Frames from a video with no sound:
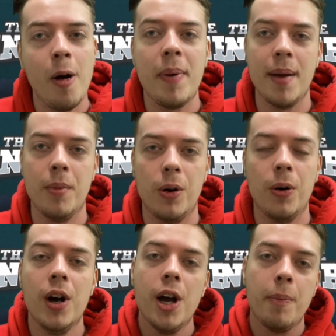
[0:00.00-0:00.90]
bit
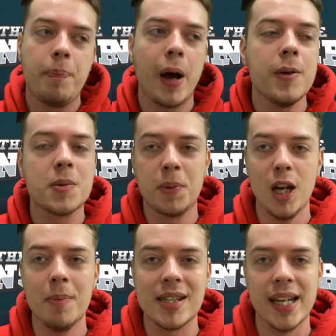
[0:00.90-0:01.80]
more
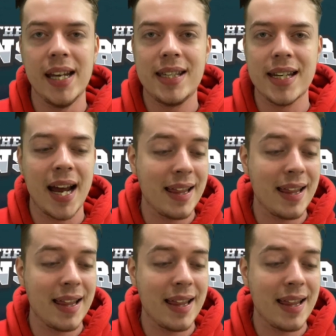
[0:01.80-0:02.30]
post-puberty today.